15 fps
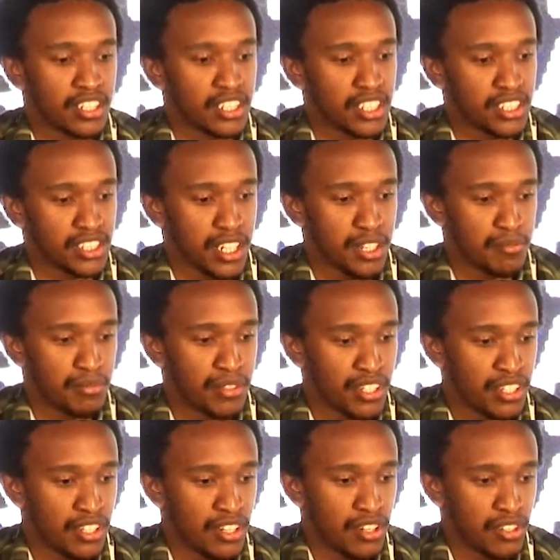Greek time
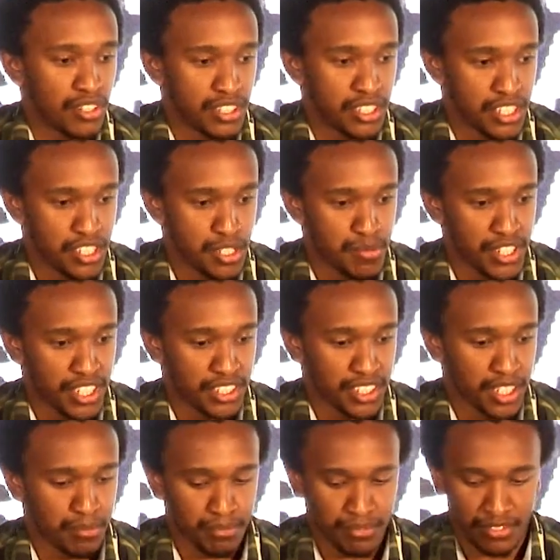or the Egyptian
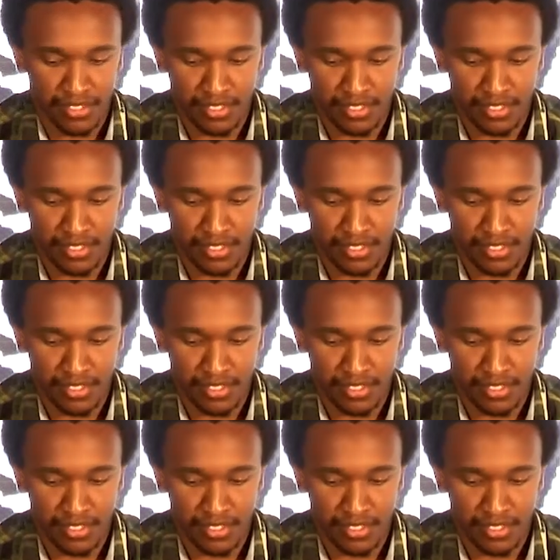time.